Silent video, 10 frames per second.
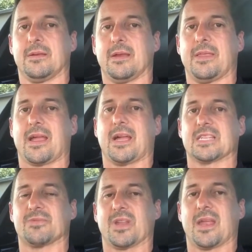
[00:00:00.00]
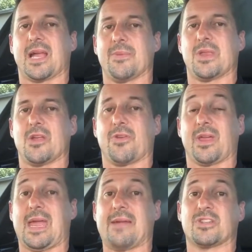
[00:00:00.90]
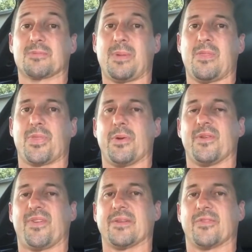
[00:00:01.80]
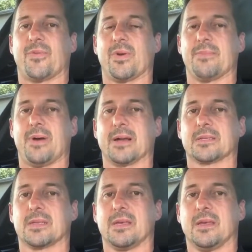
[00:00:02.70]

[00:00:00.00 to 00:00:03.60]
And that customer's going to come in here. They're going to have to spend $35 or $40.